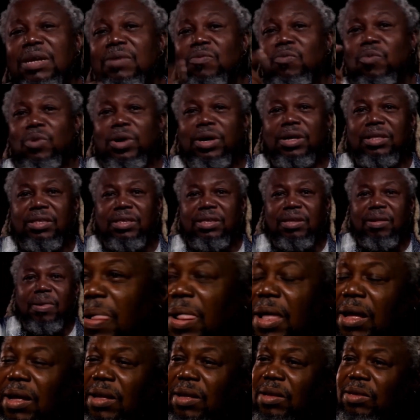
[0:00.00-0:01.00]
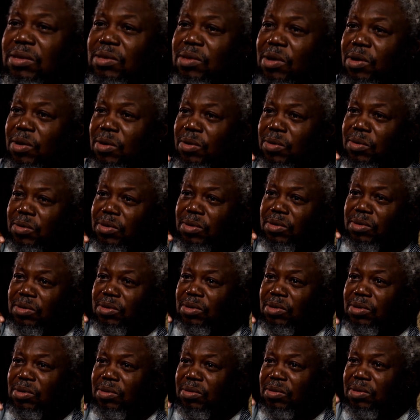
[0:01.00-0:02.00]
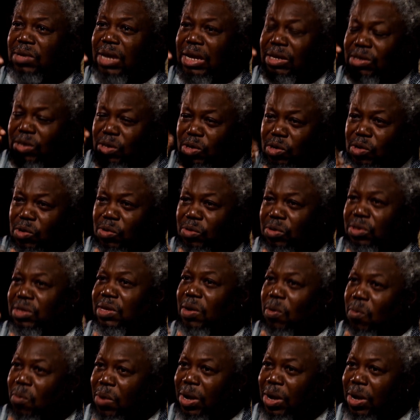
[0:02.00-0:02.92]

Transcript: in words. So just use the